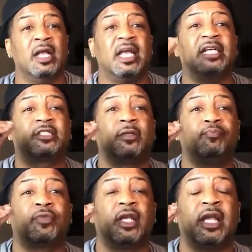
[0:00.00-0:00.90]
his
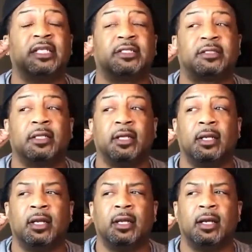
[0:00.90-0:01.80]

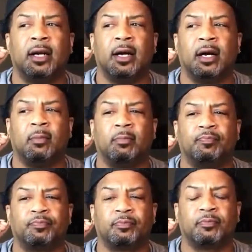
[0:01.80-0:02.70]
I
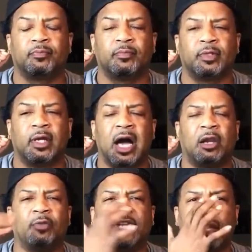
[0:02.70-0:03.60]

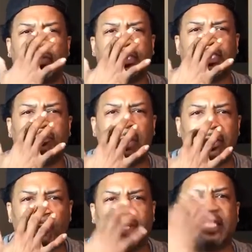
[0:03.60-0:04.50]
don't think it was his
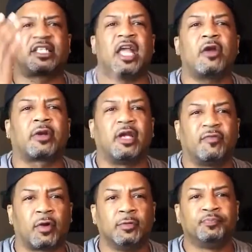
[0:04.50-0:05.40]
mother, but his
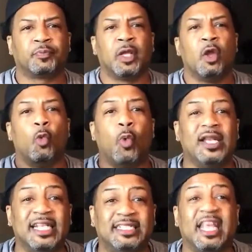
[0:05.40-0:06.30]
caregiver
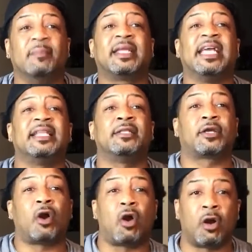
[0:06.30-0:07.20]
witnessed him get in the
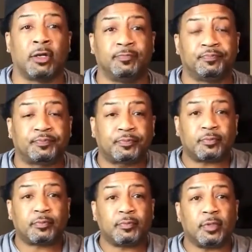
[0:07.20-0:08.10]
car.
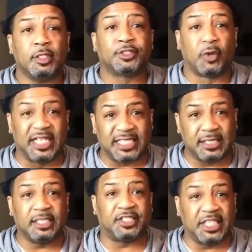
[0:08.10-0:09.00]
So
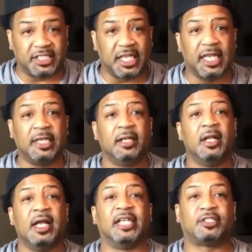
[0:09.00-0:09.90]
she seen
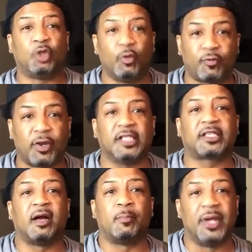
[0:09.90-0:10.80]
his two
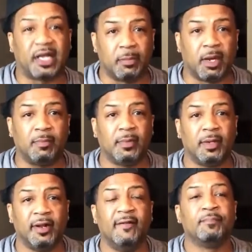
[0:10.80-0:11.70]
friends come pick him up.